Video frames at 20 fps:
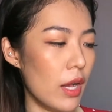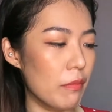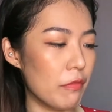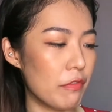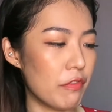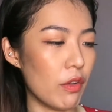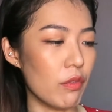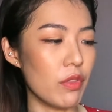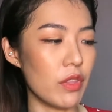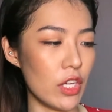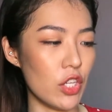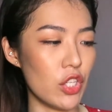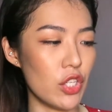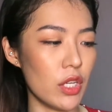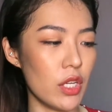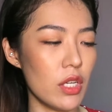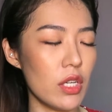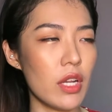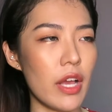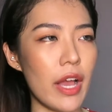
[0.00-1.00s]

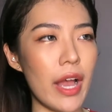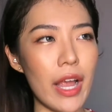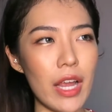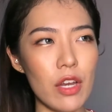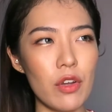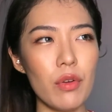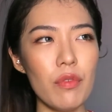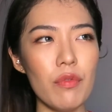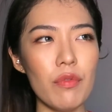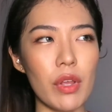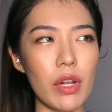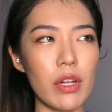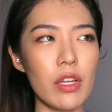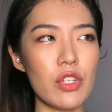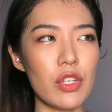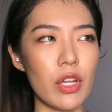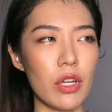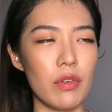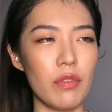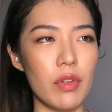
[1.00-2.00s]
foundation. I don't really
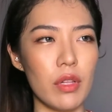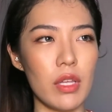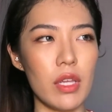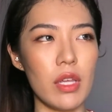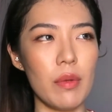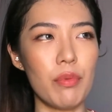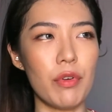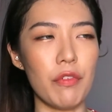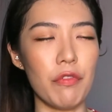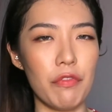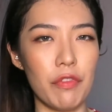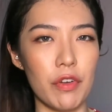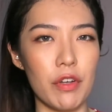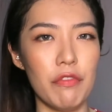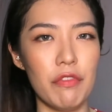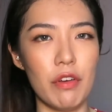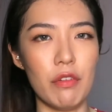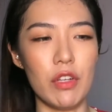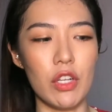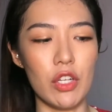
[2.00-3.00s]
generally prefer
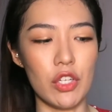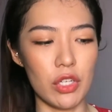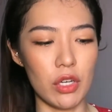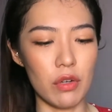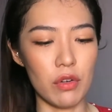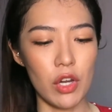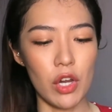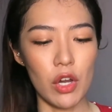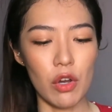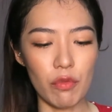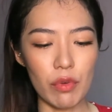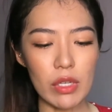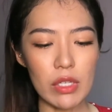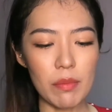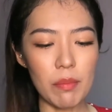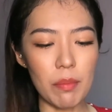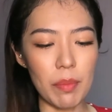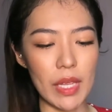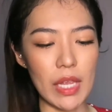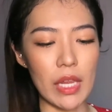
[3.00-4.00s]
foundation. Reason
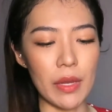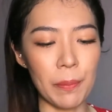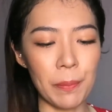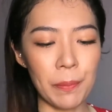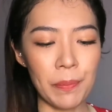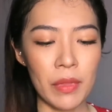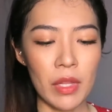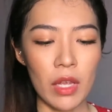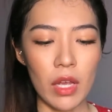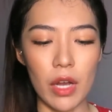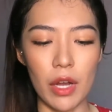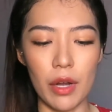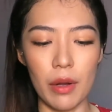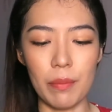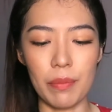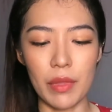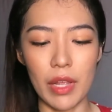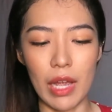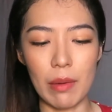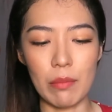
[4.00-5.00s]
being,
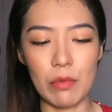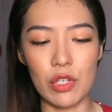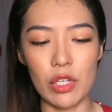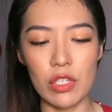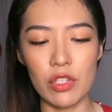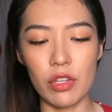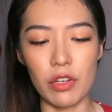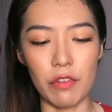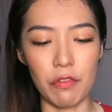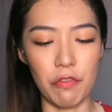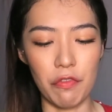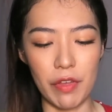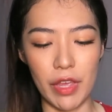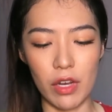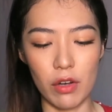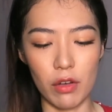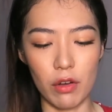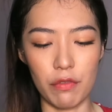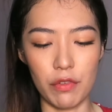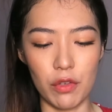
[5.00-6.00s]
I'm just not a
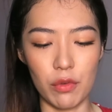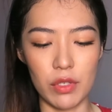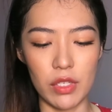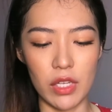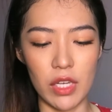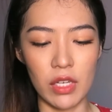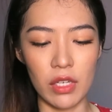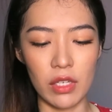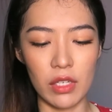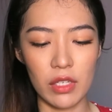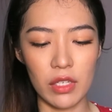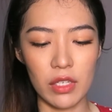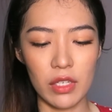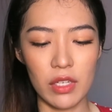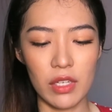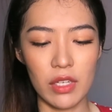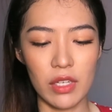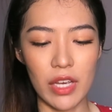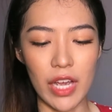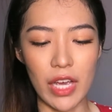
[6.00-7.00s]
fan of using,
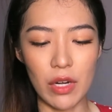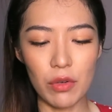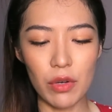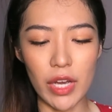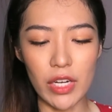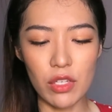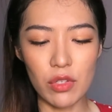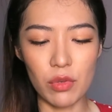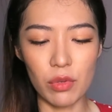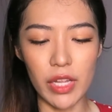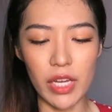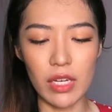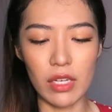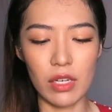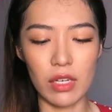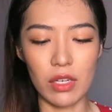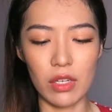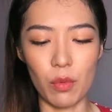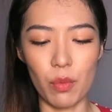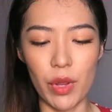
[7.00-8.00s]
I don't know, I just don't like
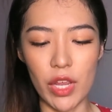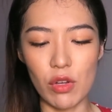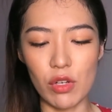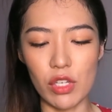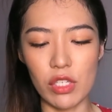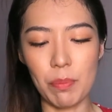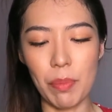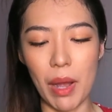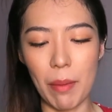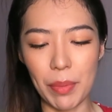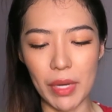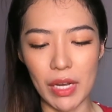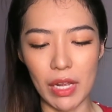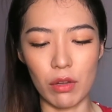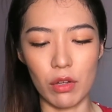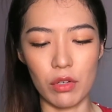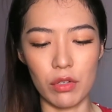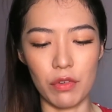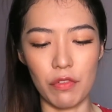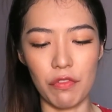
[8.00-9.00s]
the way you just pump it out
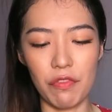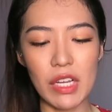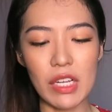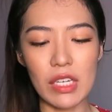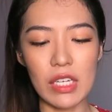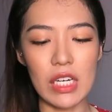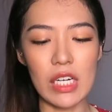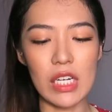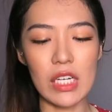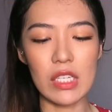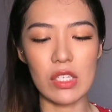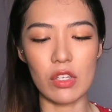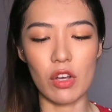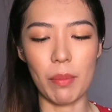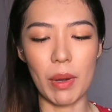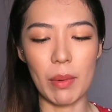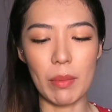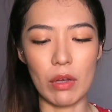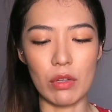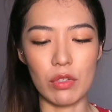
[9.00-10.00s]
onto the fingers or
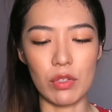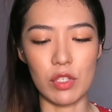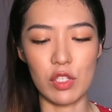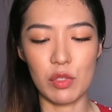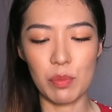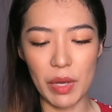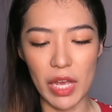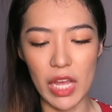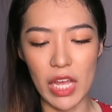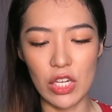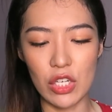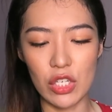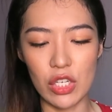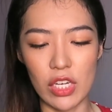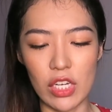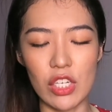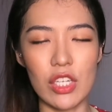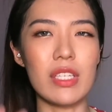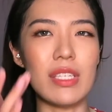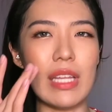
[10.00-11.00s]
pump it onto the sponge and
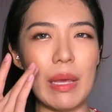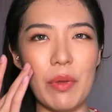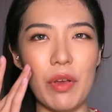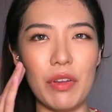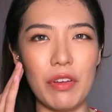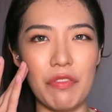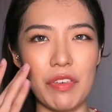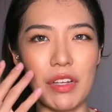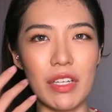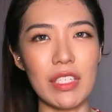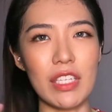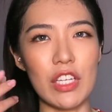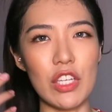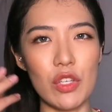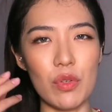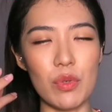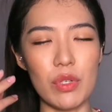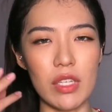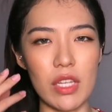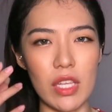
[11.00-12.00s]
then just dab it on the fingers and then
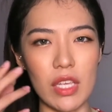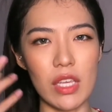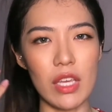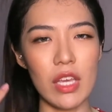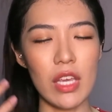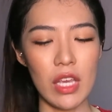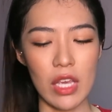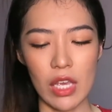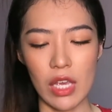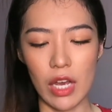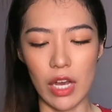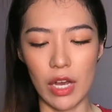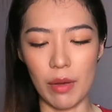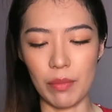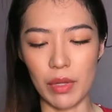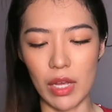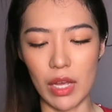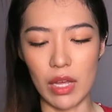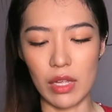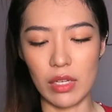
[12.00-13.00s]
use
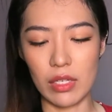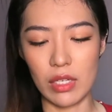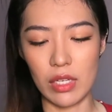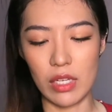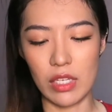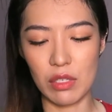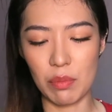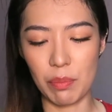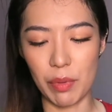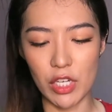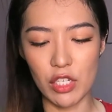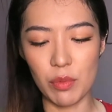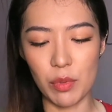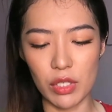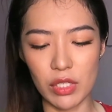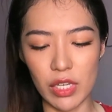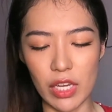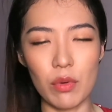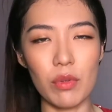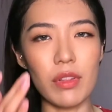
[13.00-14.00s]
the sponge,
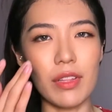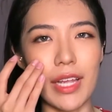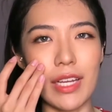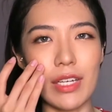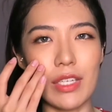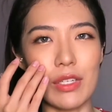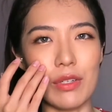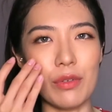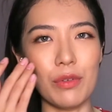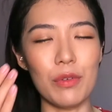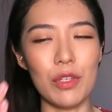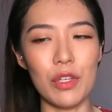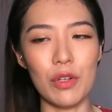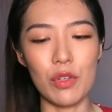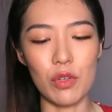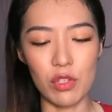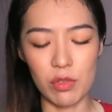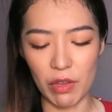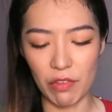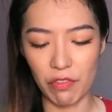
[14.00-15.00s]
because I don't like to, you know,
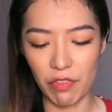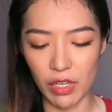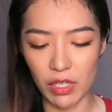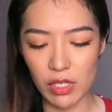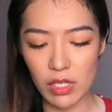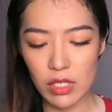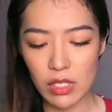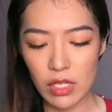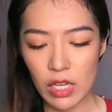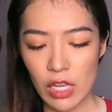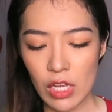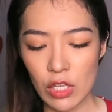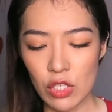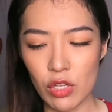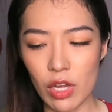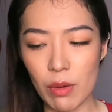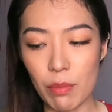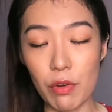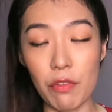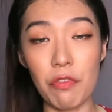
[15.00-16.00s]
use my fingers.
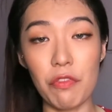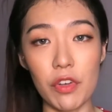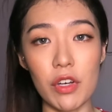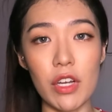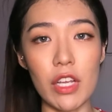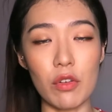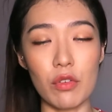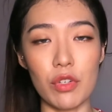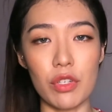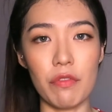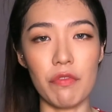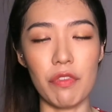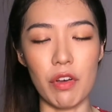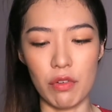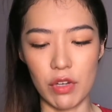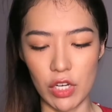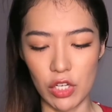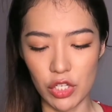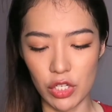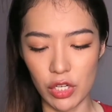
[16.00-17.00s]
So I prefer a cushion
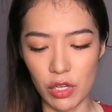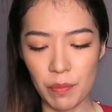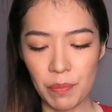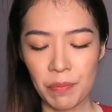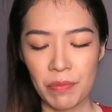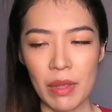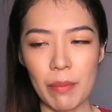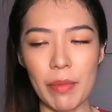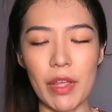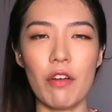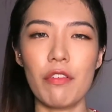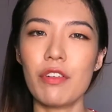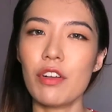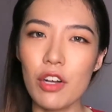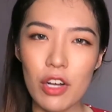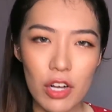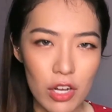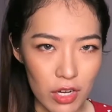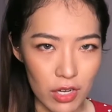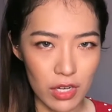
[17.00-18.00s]
foundation. But of
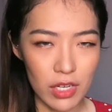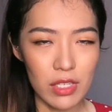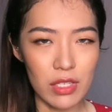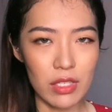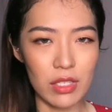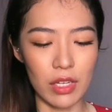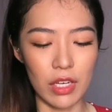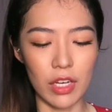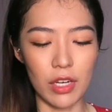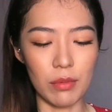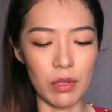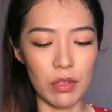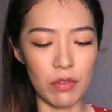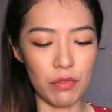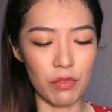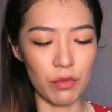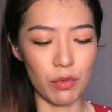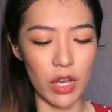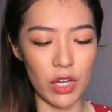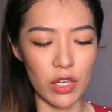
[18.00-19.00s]
course,
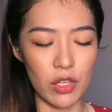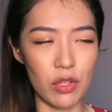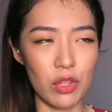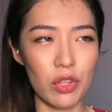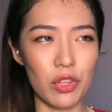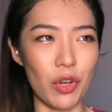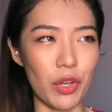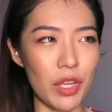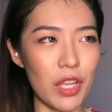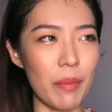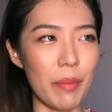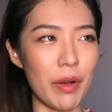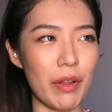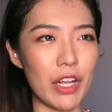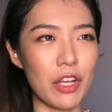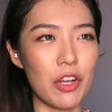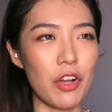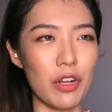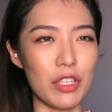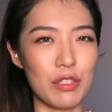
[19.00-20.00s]
if you are talking about
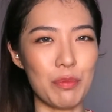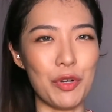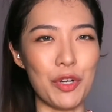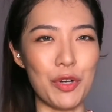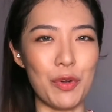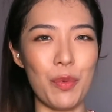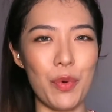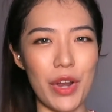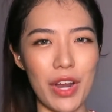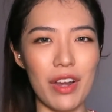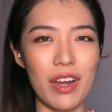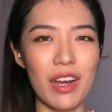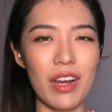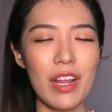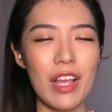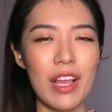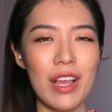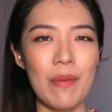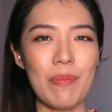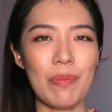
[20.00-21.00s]
like cost per wear,
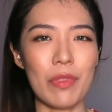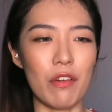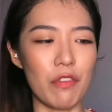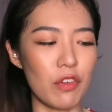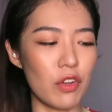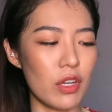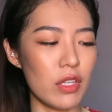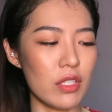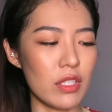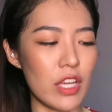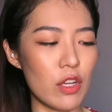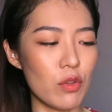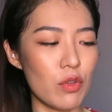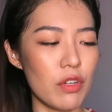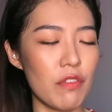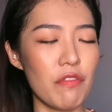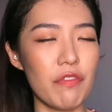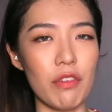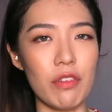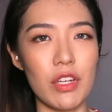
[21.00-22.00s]
of course a
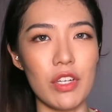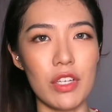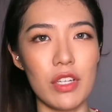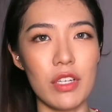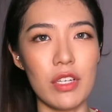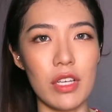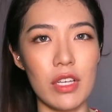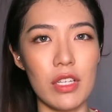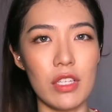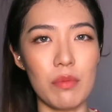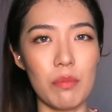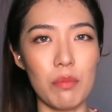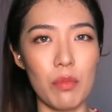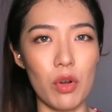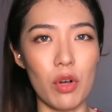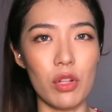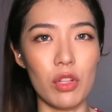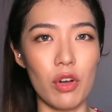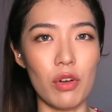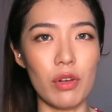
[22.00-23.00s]
cushion foundation is
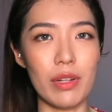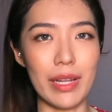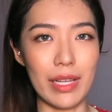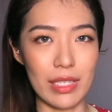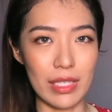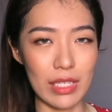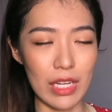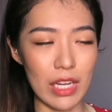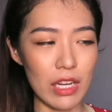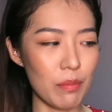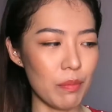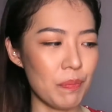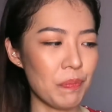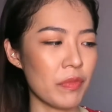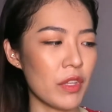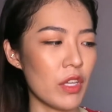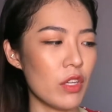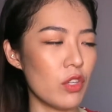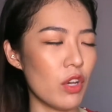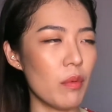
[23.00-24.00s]
more long lasting.
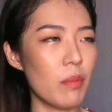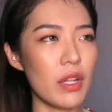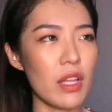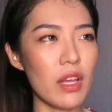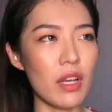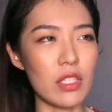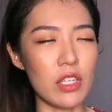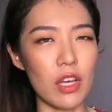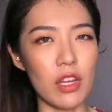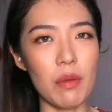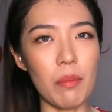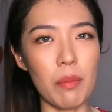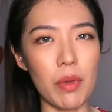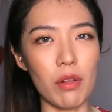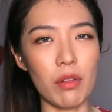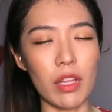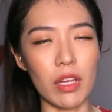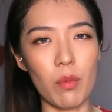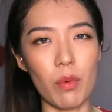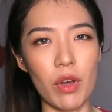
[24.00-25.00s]
Normally a 30
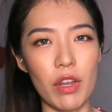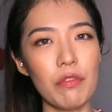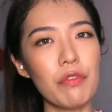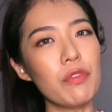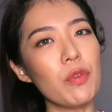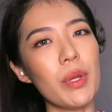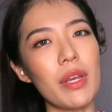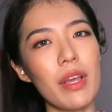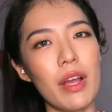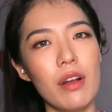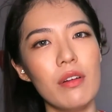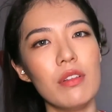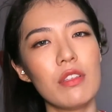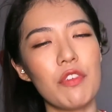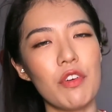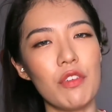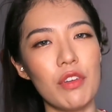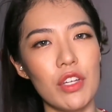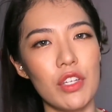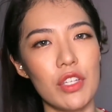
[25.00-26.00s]
ml, like a 1 fluid ounce
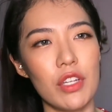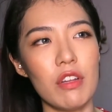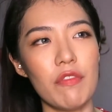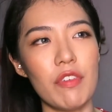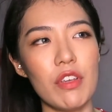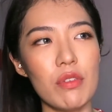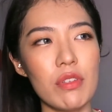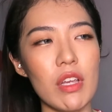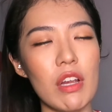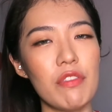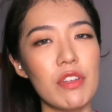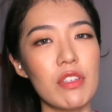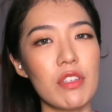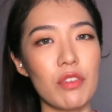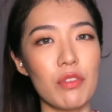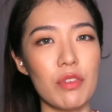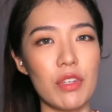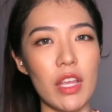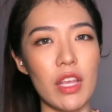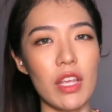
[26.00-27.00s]
foundation, if I use it every
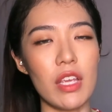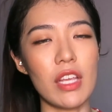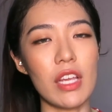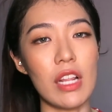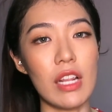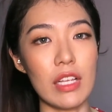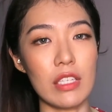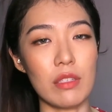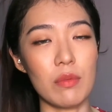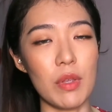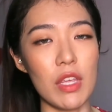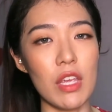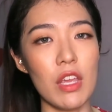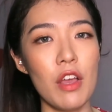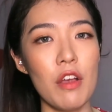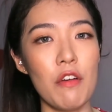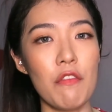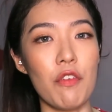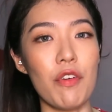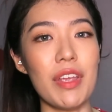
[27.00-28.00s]
single day, it can last me
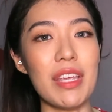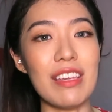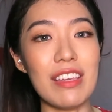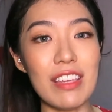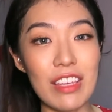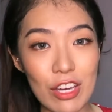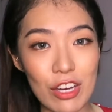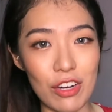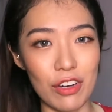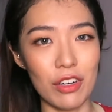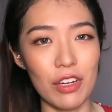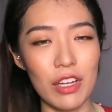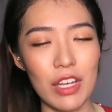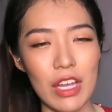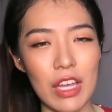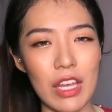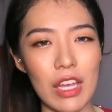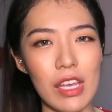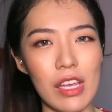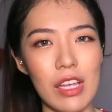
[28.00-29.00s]
for a year.
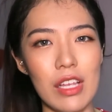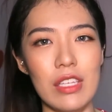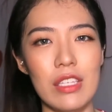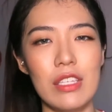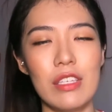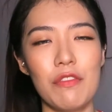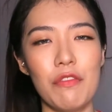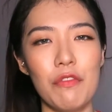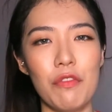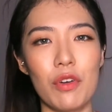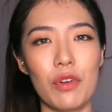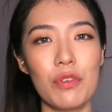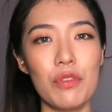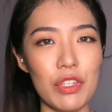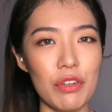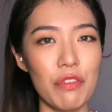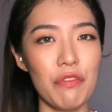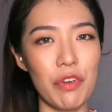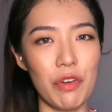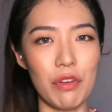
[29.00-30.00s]
As for
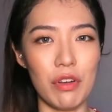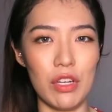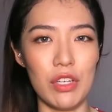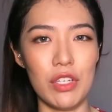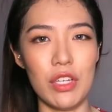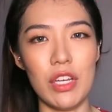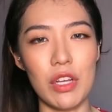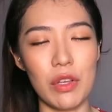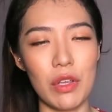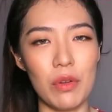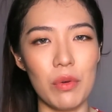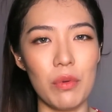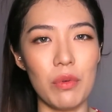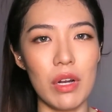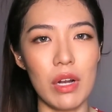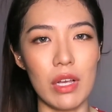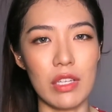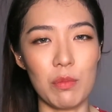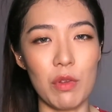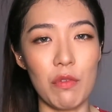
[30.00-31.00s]
cushion foundation, it can only
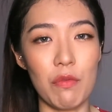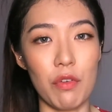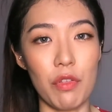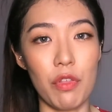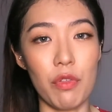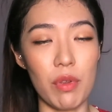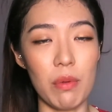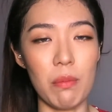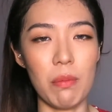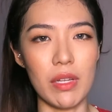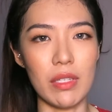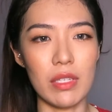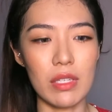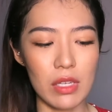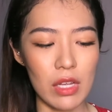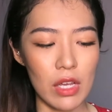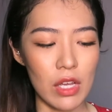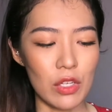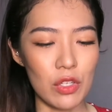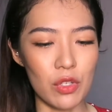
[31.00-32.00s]
last me for 3 months.
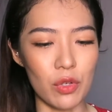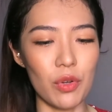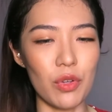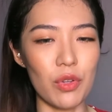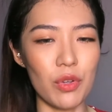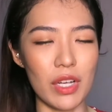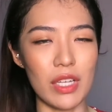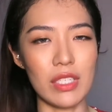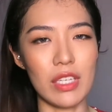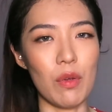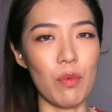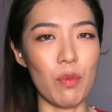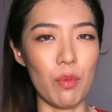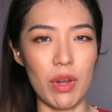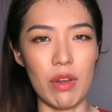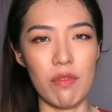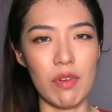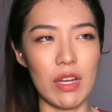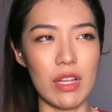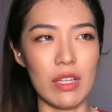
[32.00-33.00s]
So you guys can
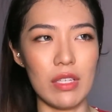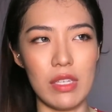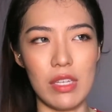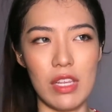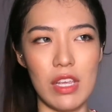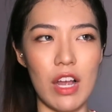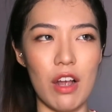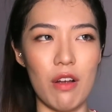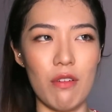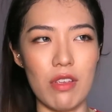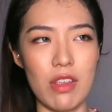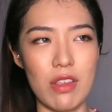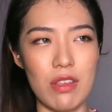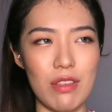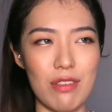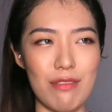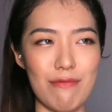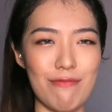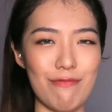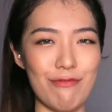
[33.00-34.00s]
wait and see how
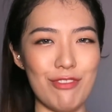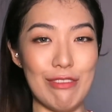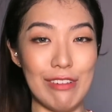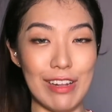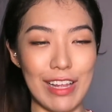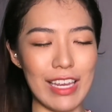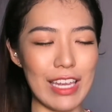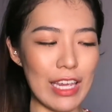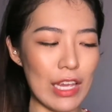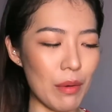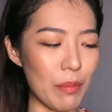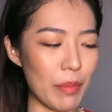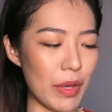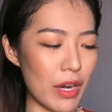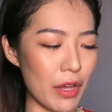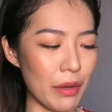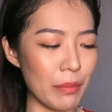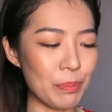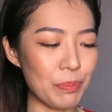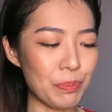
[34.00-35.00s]
you like it.
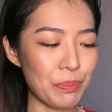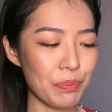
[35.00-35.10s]
But